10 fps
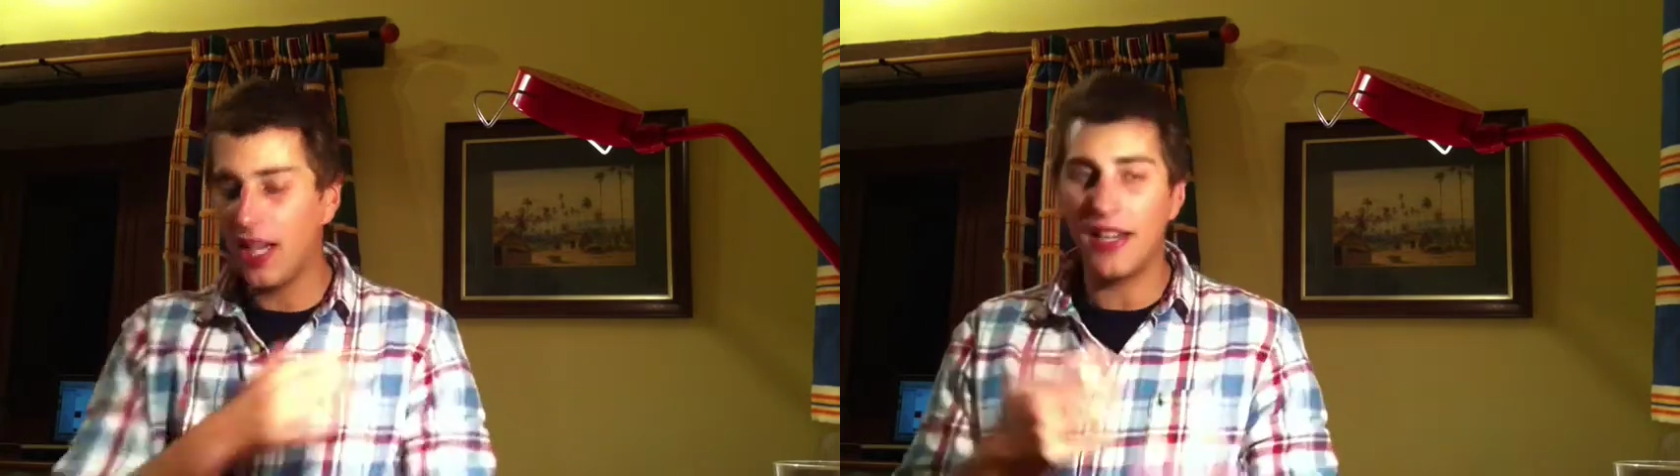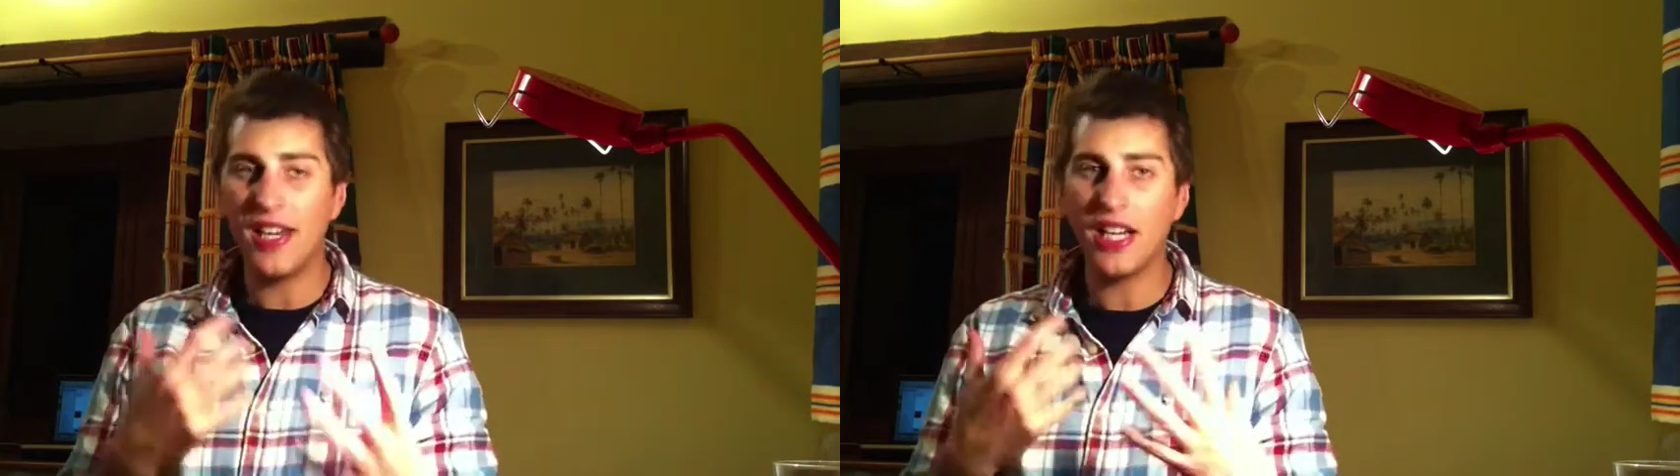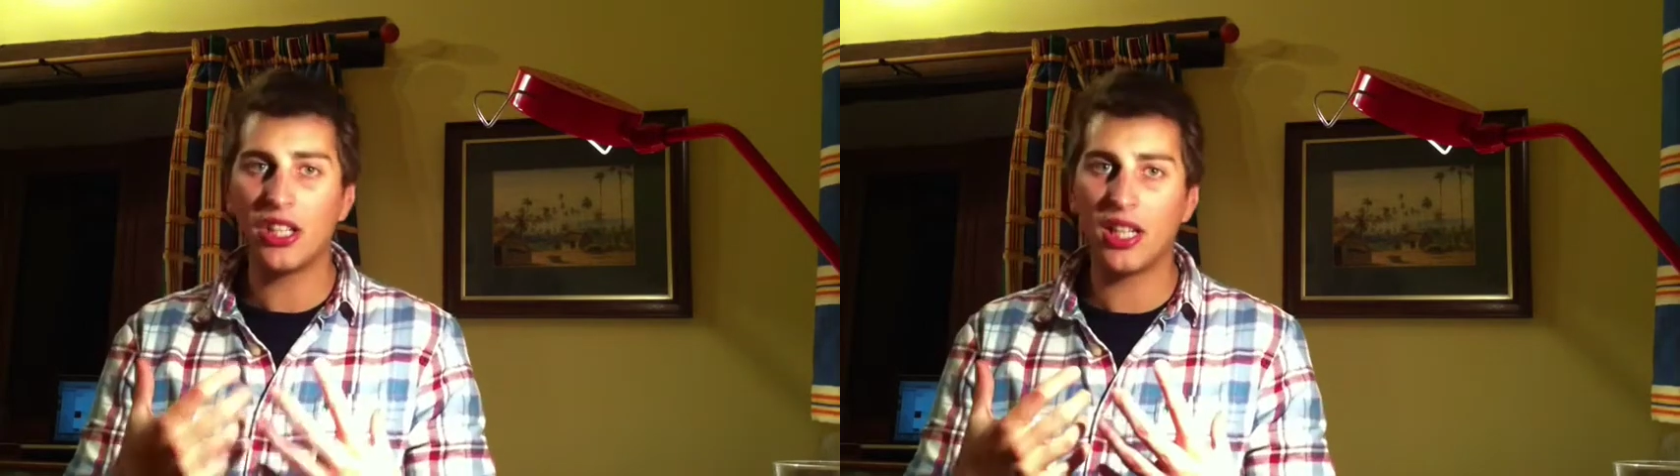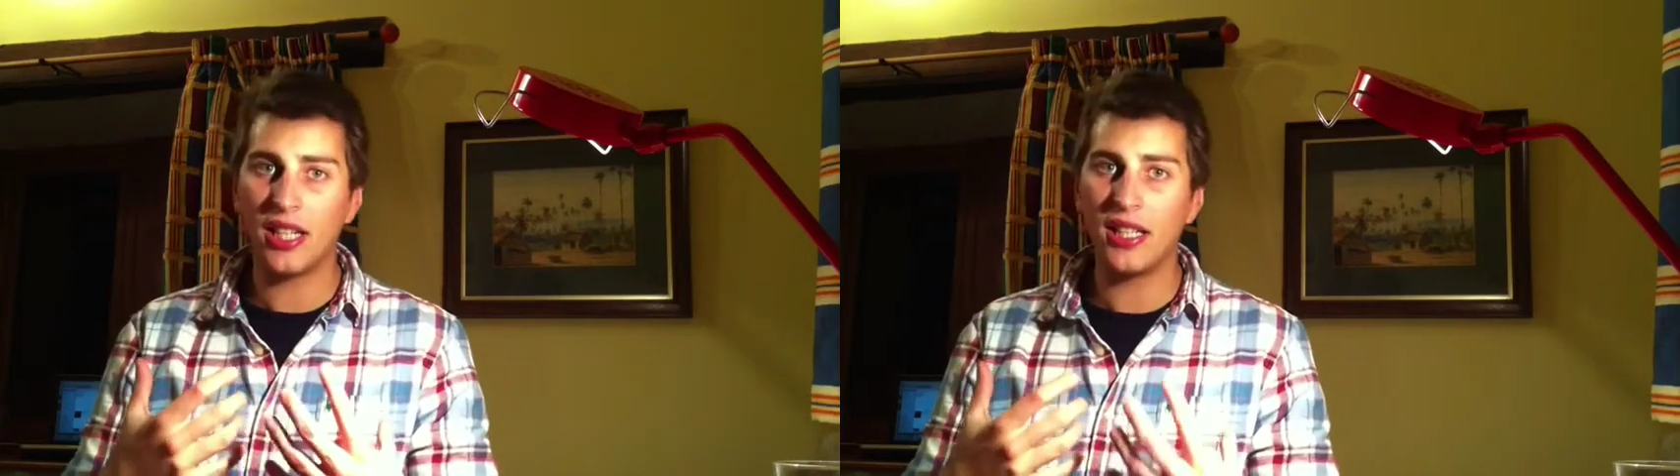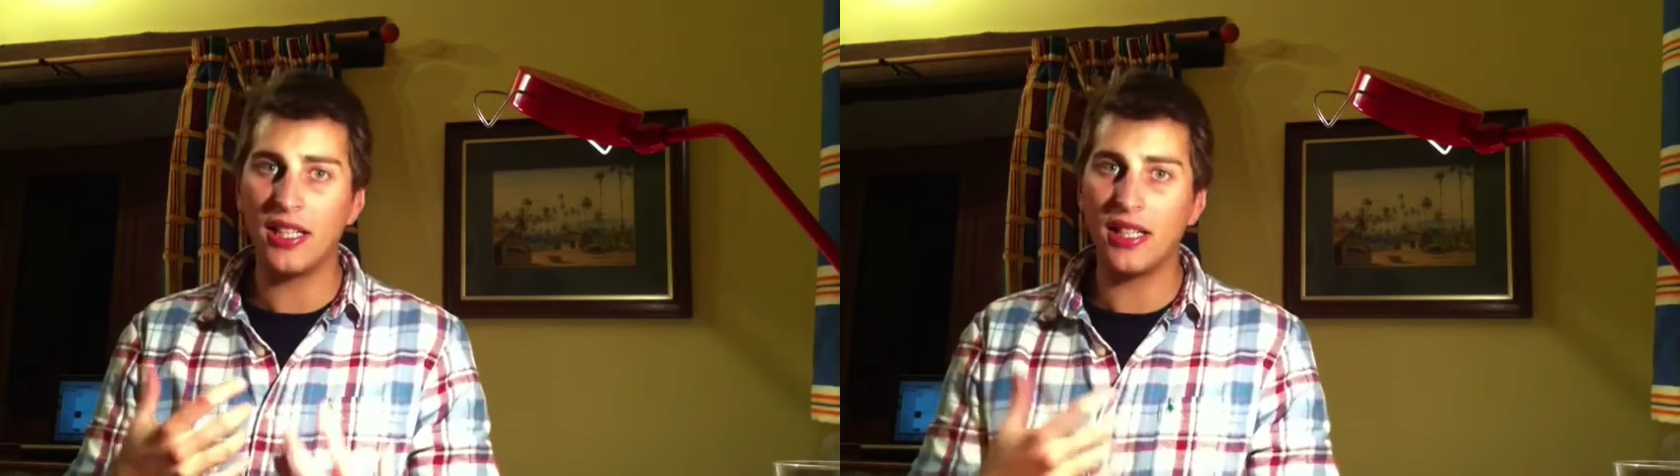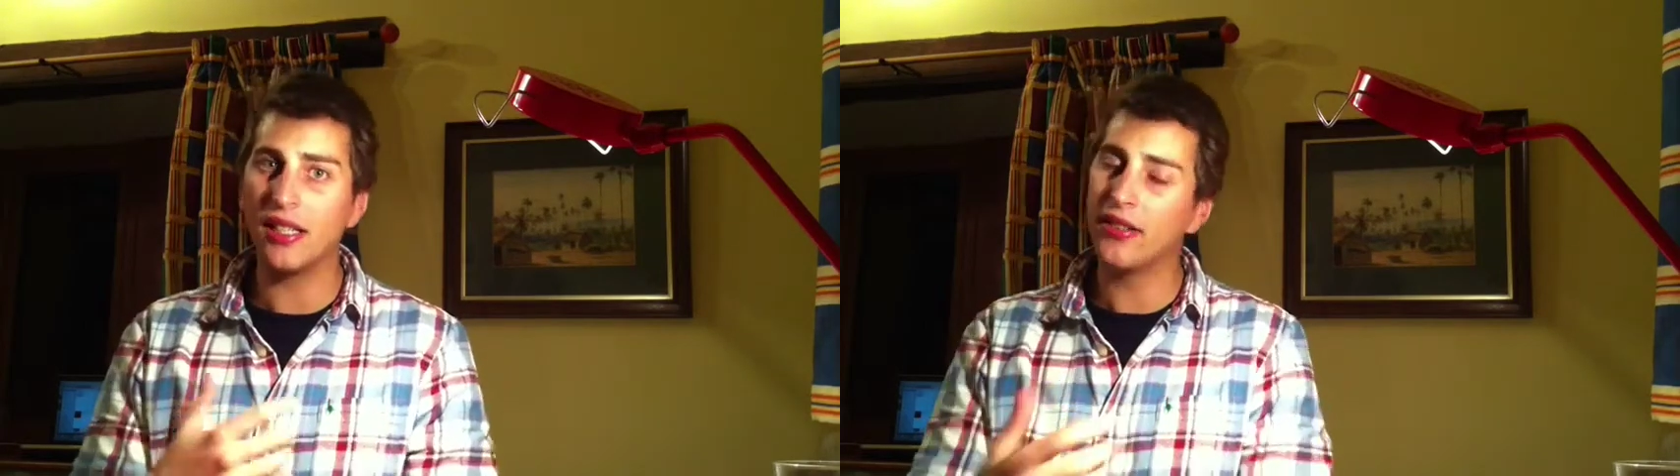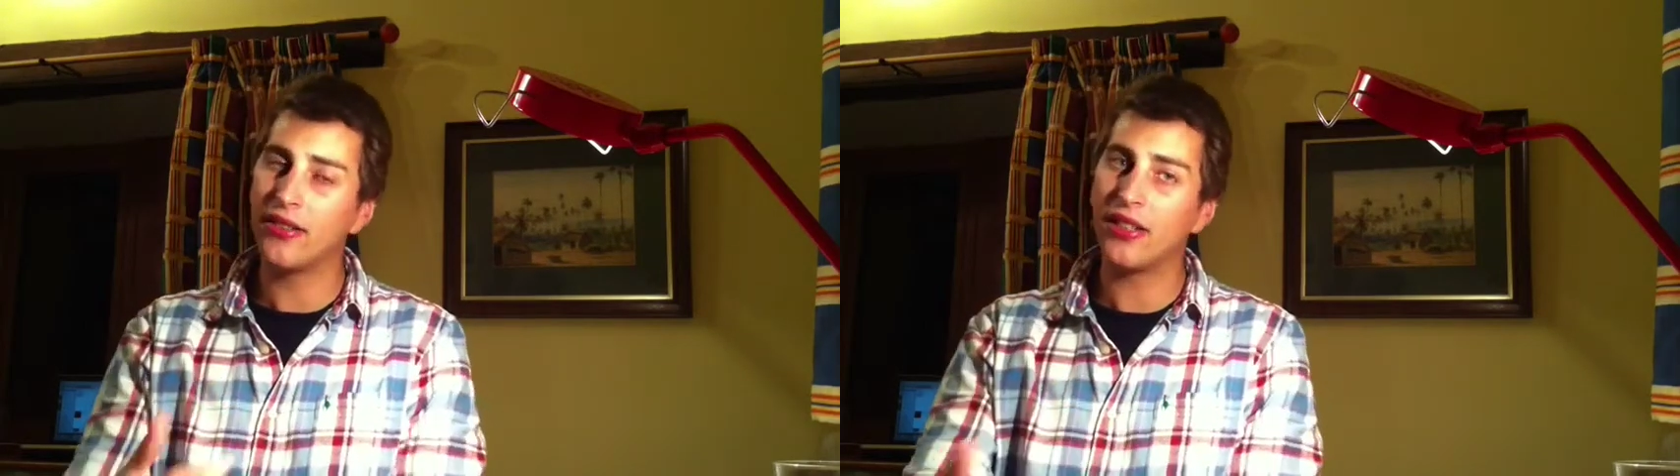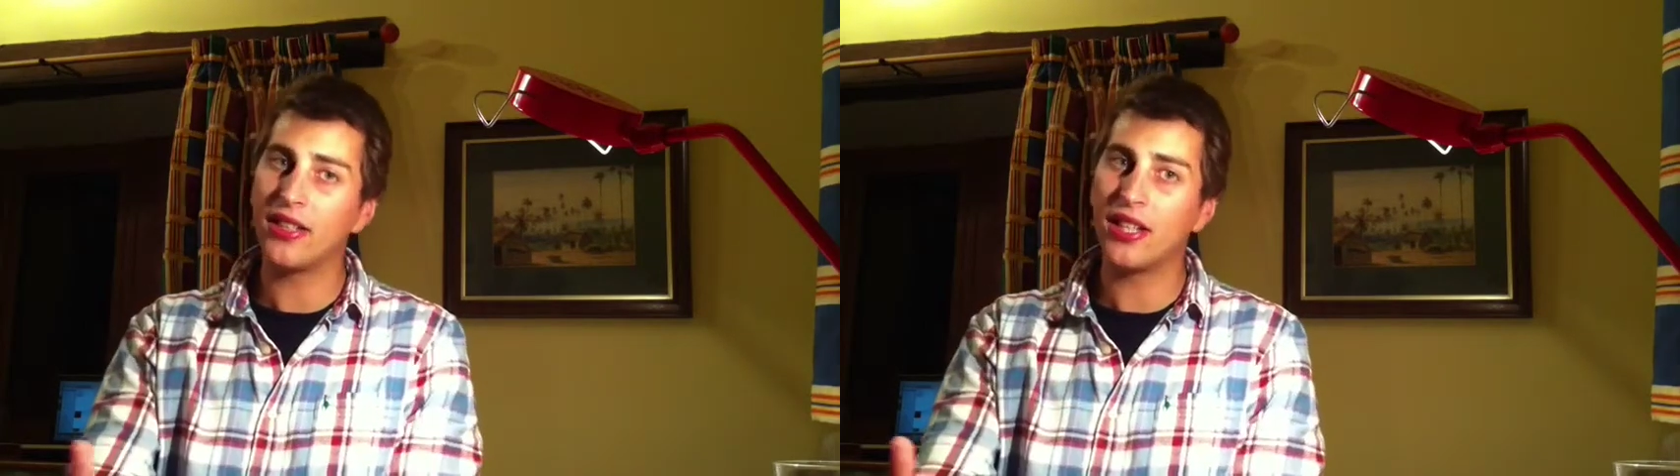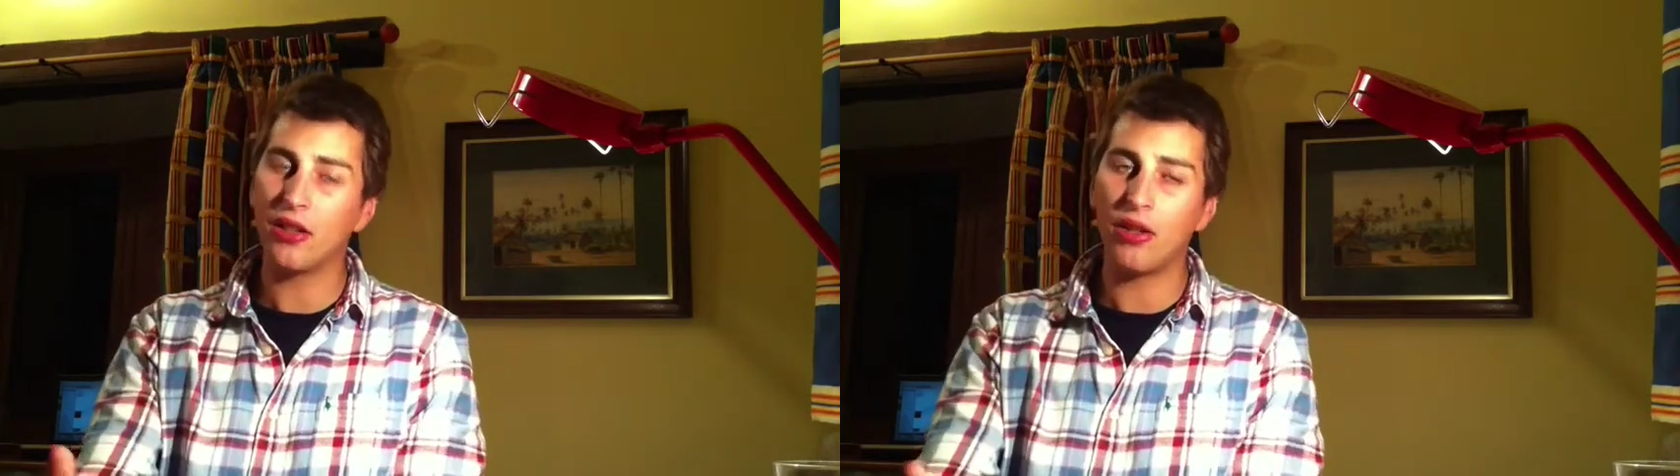Initially, things like